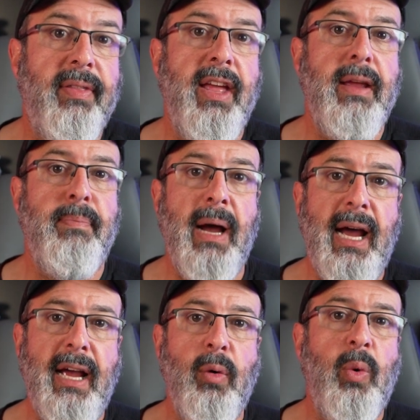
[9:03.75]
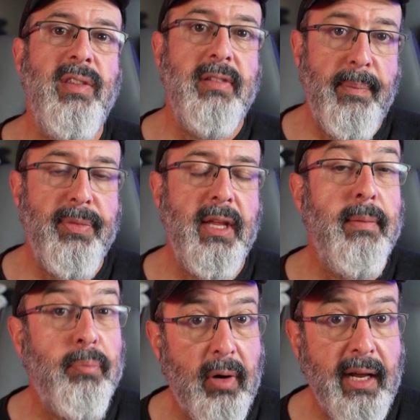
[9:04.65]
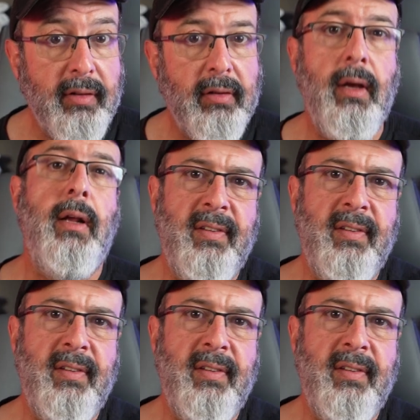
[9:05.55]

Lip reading: They buy when something breaks.